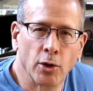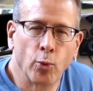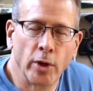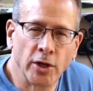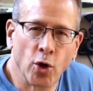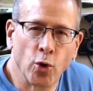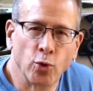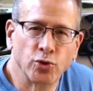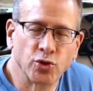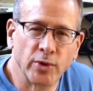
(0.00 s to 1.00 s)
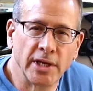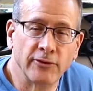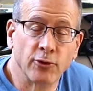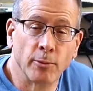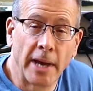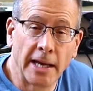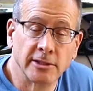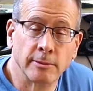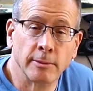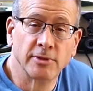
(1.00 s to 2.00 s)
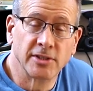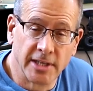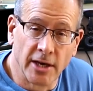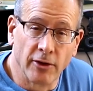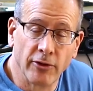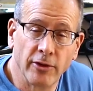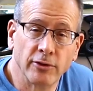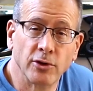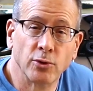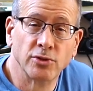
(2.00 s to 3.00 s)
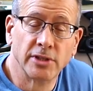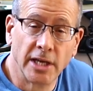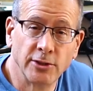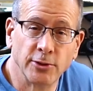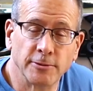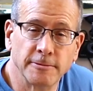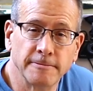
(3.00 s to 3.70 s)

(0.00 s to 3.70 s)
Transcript: window screen for maximum stealth. So stay tuned.